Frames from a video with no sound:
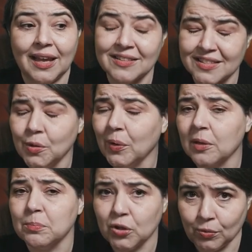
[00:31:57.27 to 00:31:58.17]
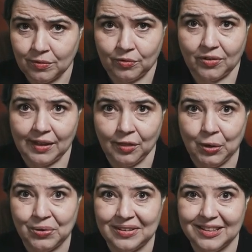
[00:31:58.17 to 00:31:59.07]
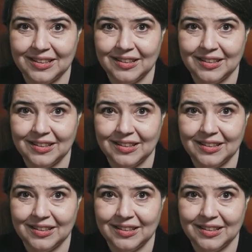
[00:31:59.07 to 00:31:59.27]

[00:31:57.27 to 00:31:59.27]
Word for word: and to see what computers can learn.